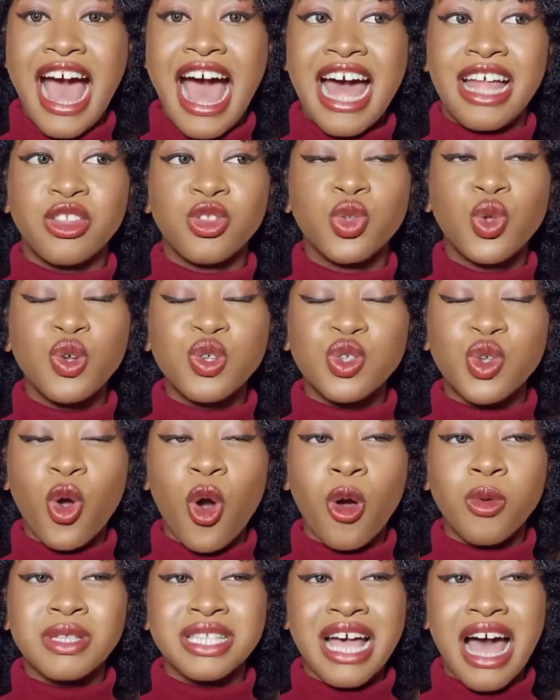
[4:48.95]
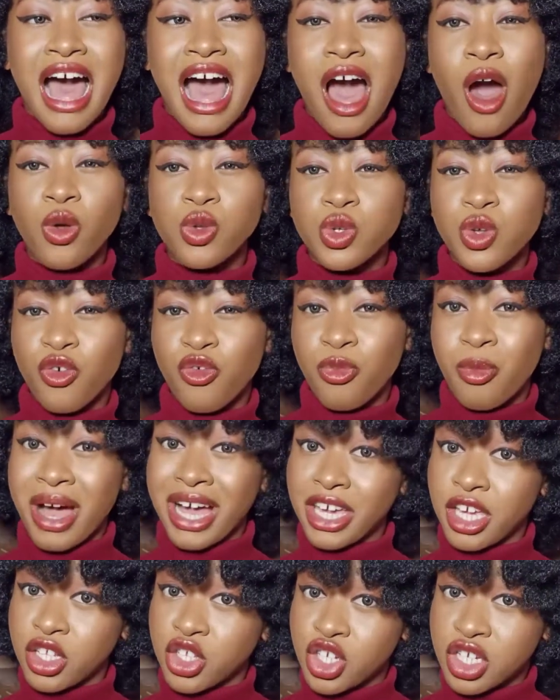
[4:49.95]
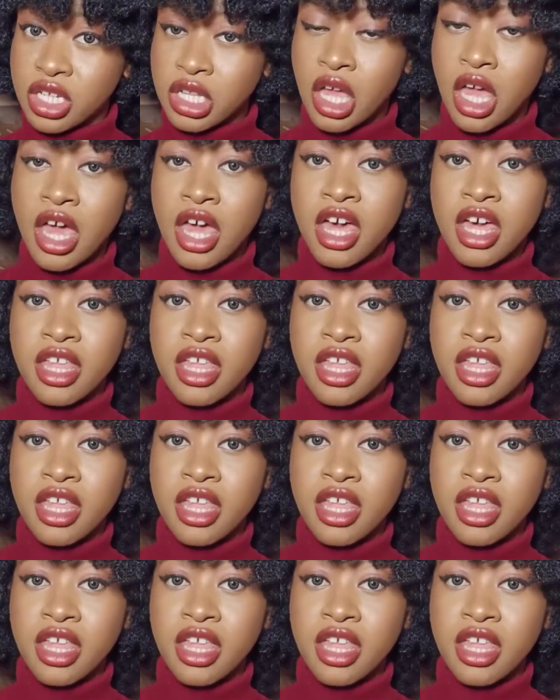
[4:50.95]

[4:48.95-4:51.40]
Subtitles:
and those cups are out of packaging.